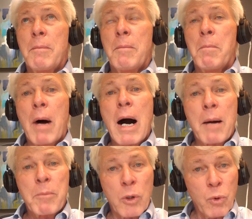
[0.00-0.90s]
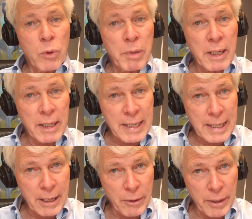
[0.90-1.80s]
mom who would be a
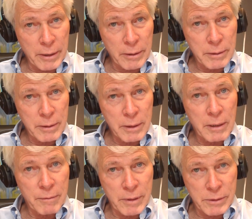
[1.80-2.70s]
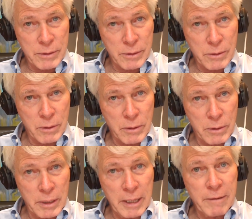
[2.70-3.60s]
carrier of this disorder,
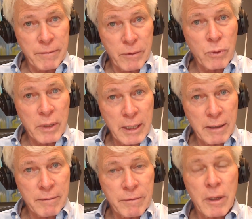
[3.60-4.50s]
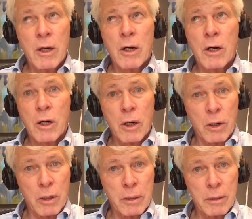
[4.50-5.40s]
if you give
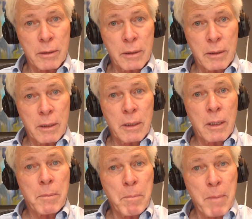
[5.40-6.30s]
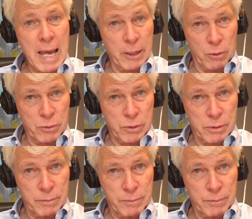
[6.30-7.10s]
her mannose,